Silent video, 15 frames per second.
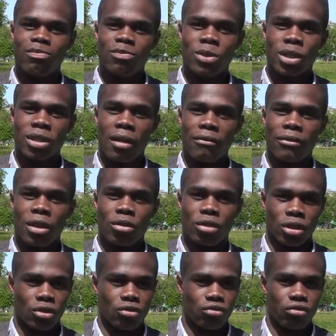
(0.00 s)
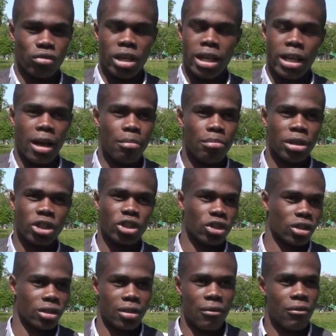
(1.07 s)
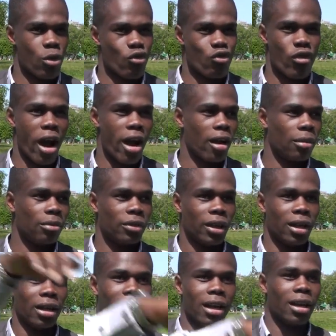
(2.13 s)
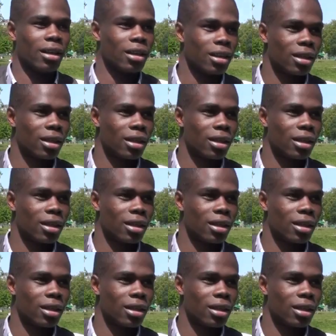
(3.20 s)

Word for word: something just really ambitious, just something right up there, like